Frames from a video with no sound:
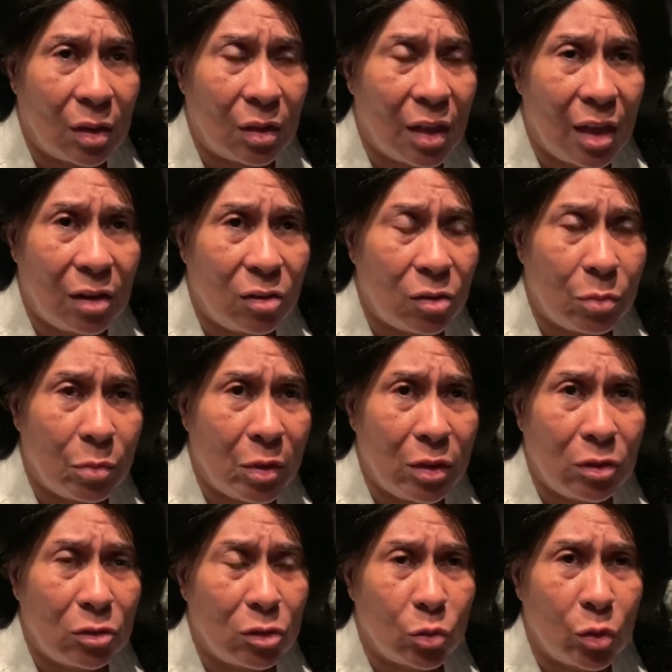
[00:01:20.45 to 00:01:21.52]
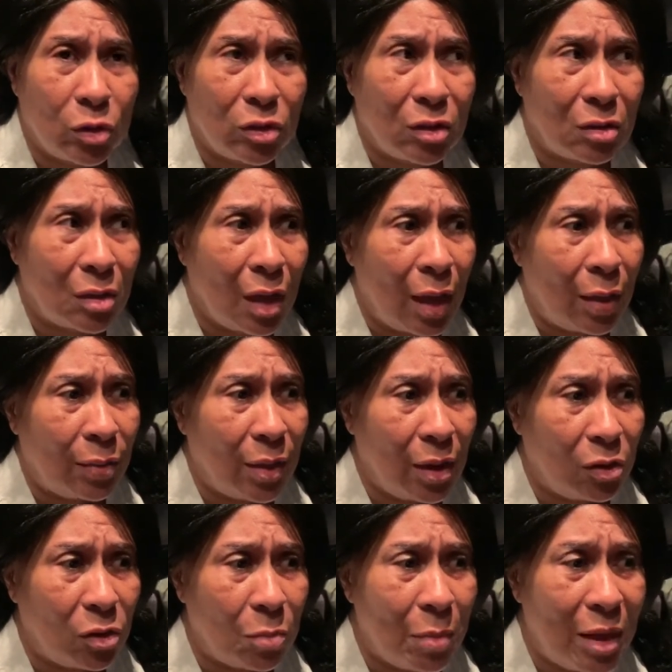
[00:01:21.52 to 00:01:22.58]
A lot of the mothers were they
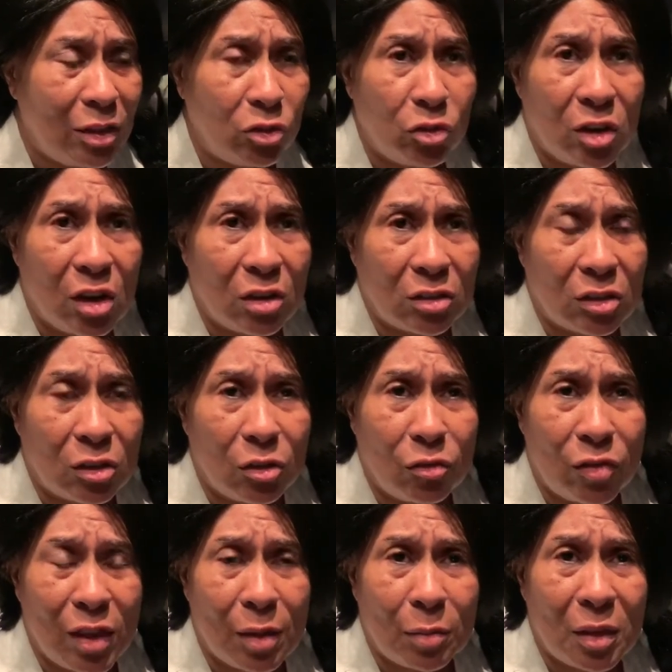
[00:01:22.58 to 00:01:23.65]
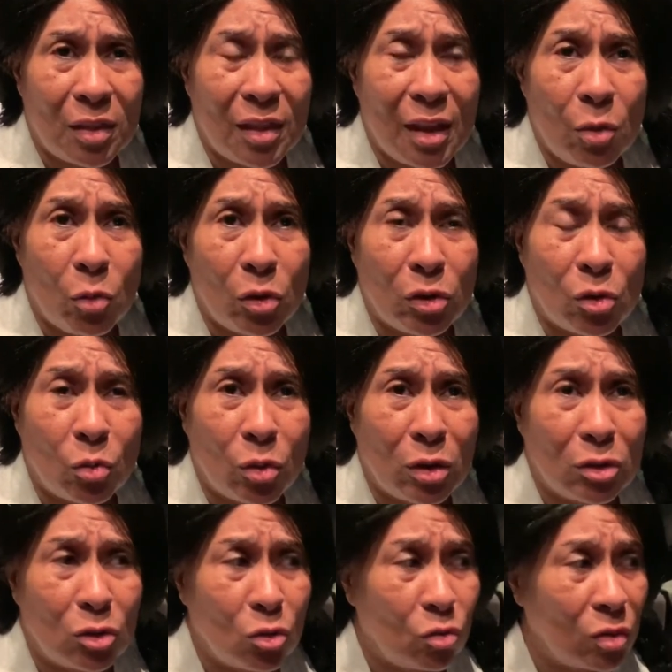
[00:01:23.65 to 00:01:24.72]
had the matriarchs of the family, and they were the
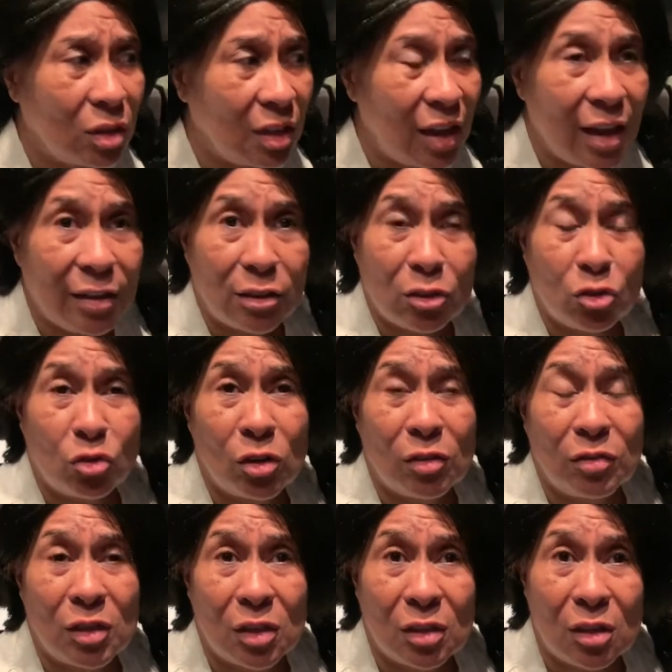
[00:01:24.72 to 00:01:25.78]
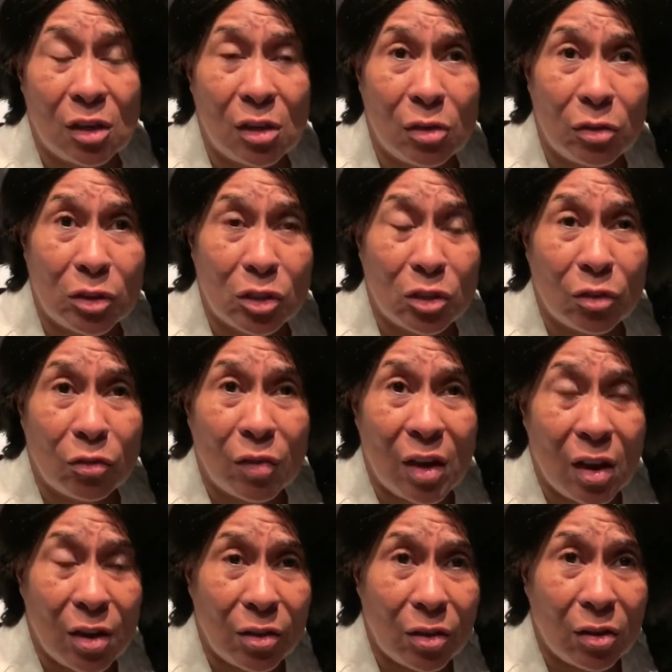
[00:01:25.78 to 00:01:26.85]
ones who really had the strength to encourage the
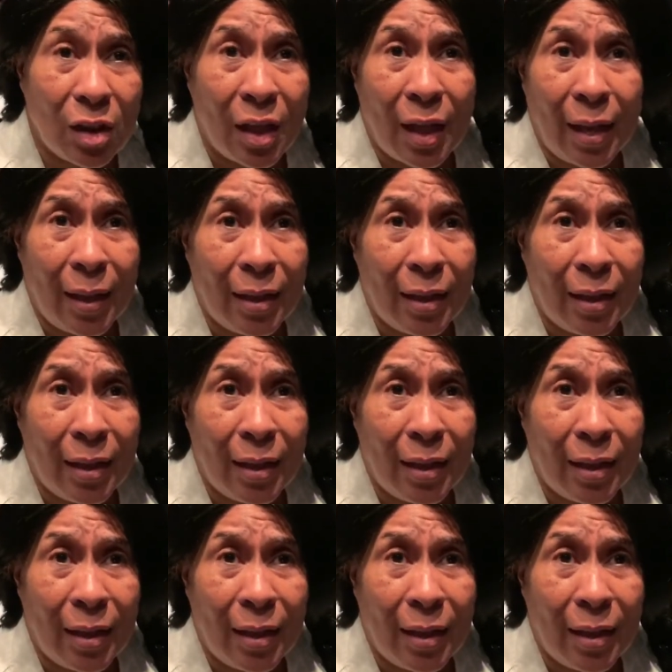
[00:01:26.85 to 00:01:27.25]
father.